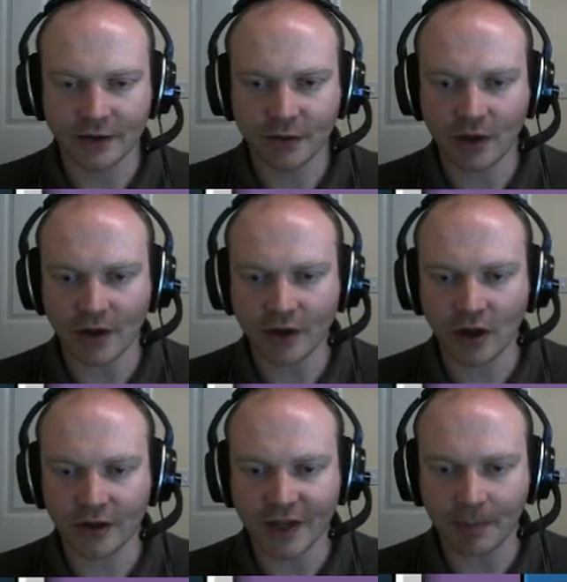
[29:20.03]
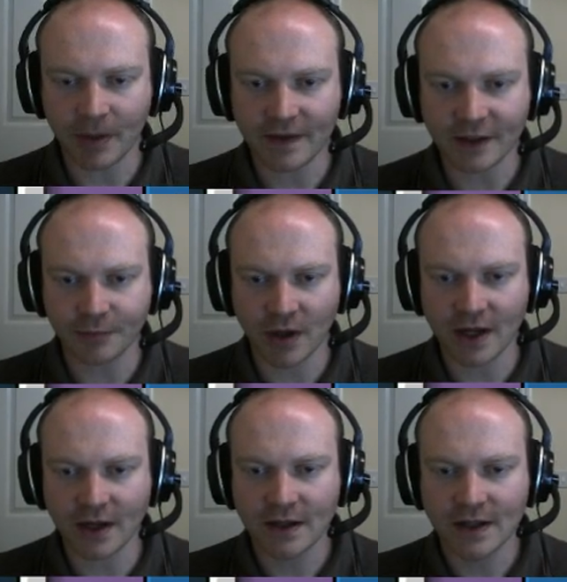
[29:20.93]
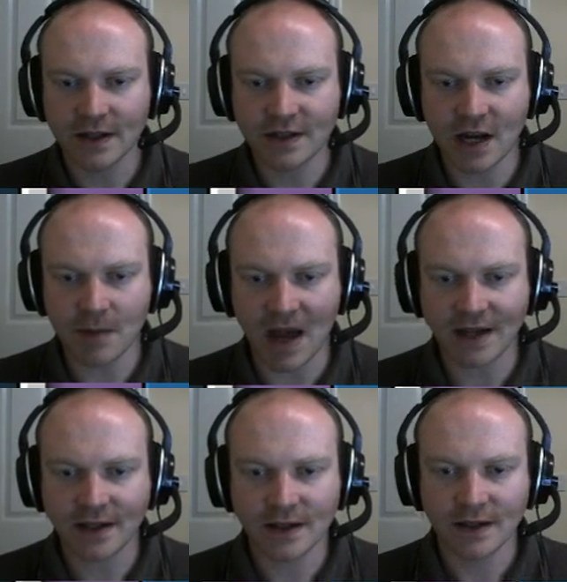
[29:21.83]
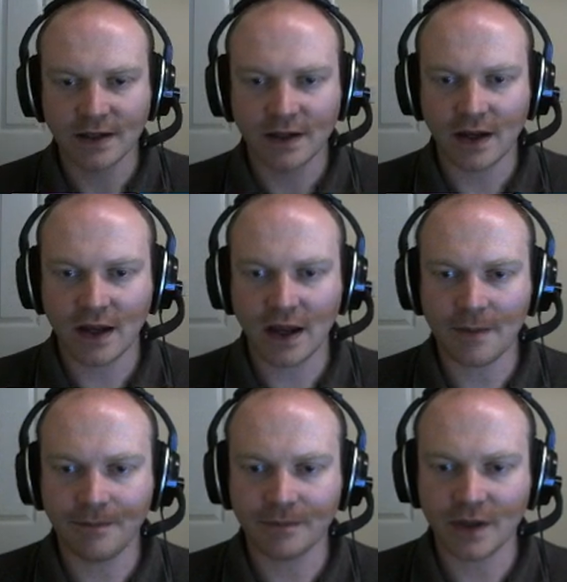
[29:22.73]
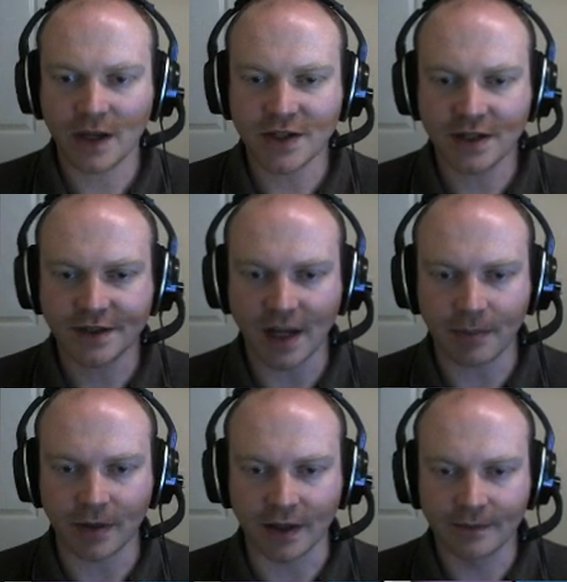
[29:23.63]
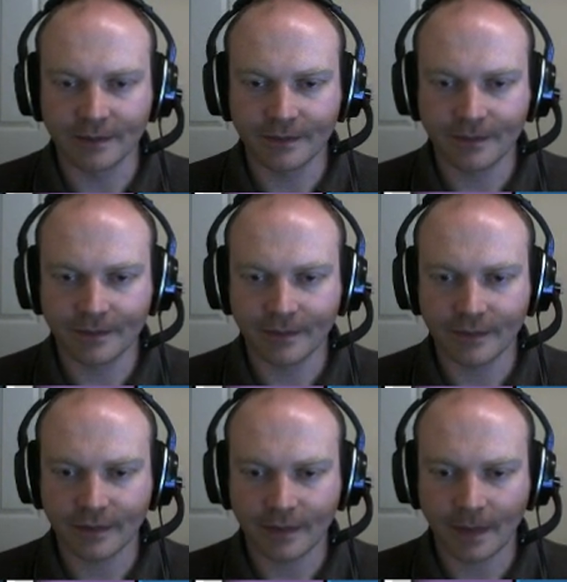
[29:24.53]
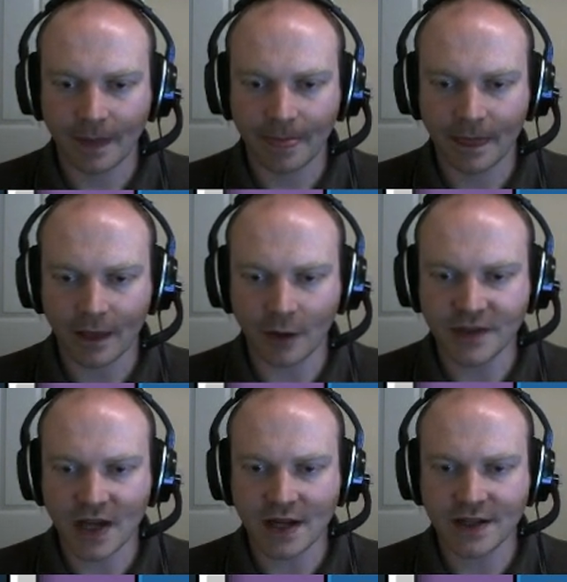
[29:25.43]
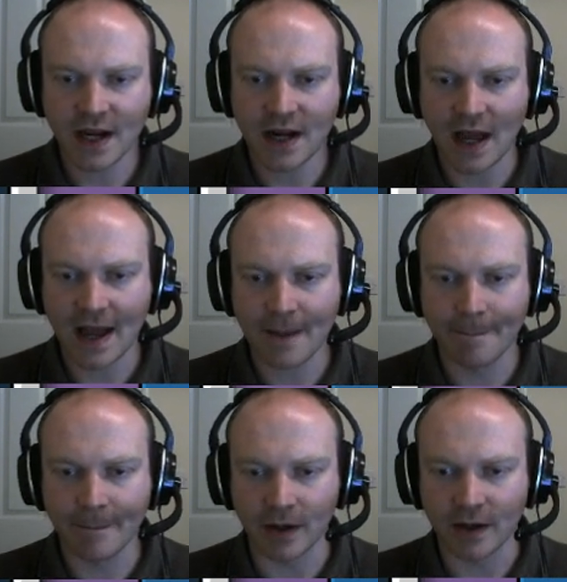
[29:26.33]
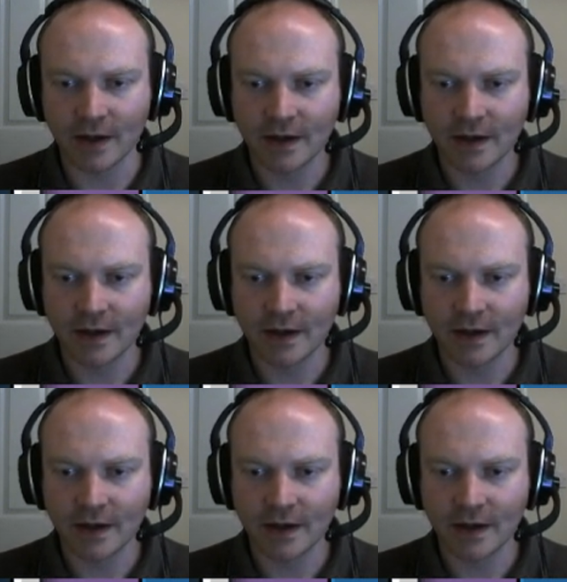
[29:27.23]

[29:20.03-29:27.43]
So we've got the coal sapling, that's brilliant. Tin man, a tin sapling. Obtain tin amber.